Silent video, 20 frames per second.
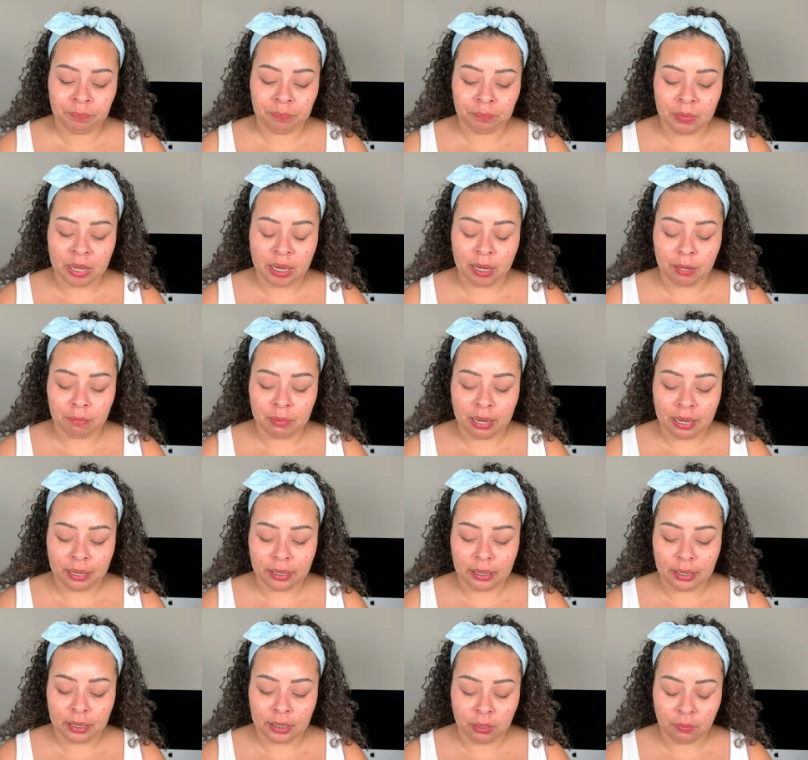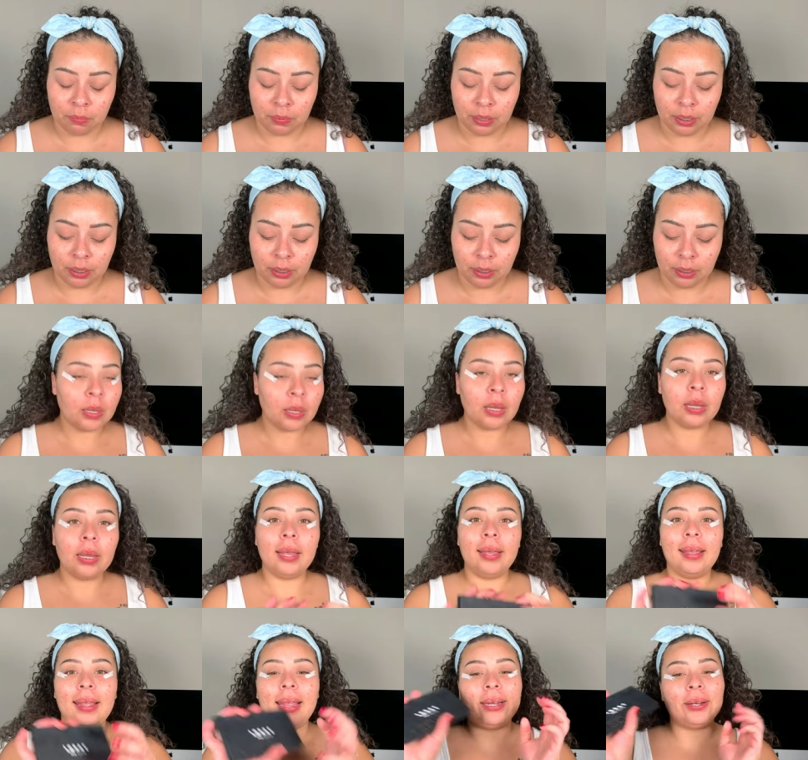makeup bag anyway.
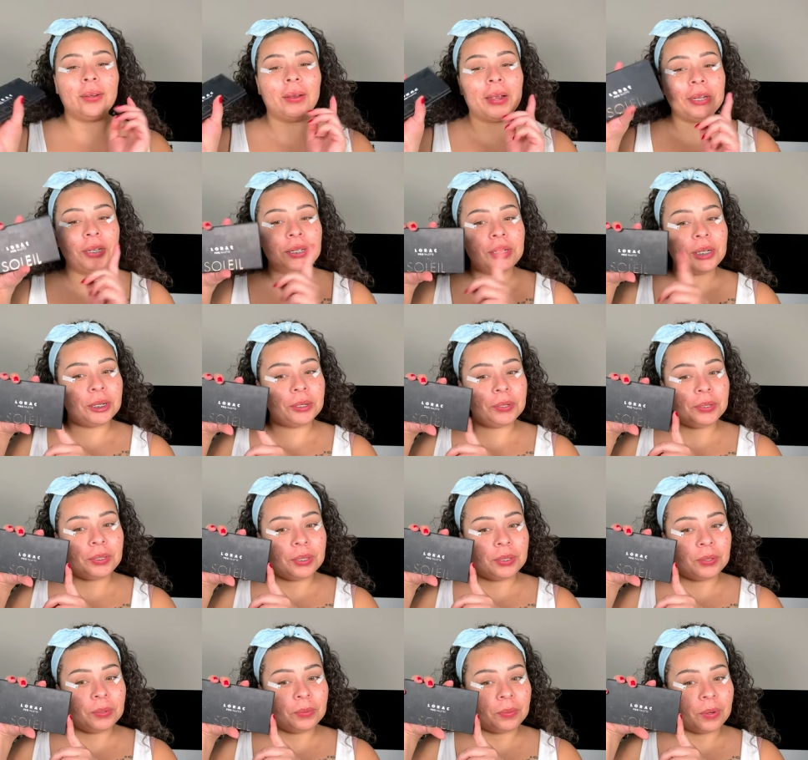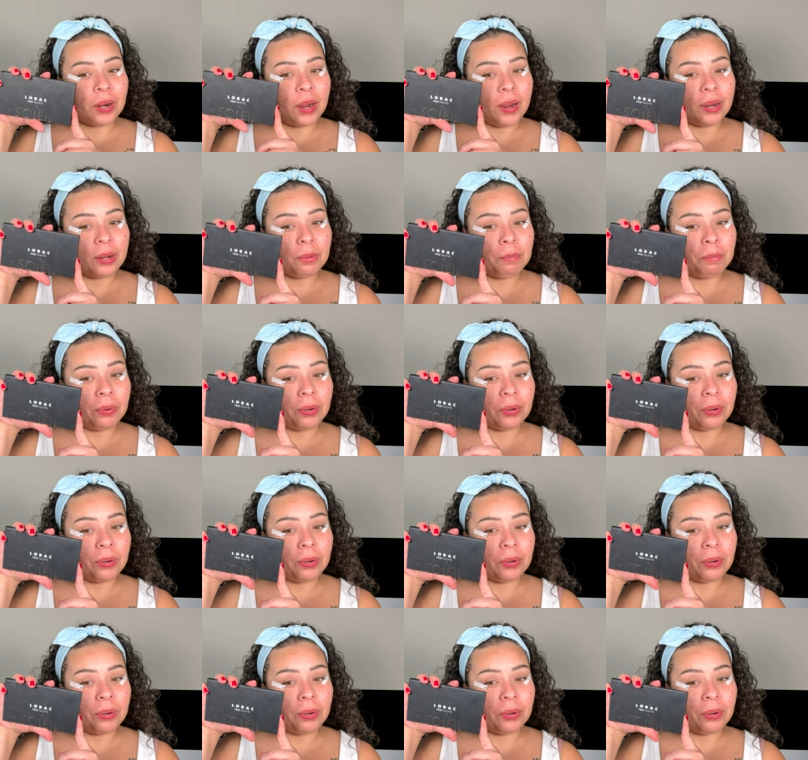And you guys chose the Lorac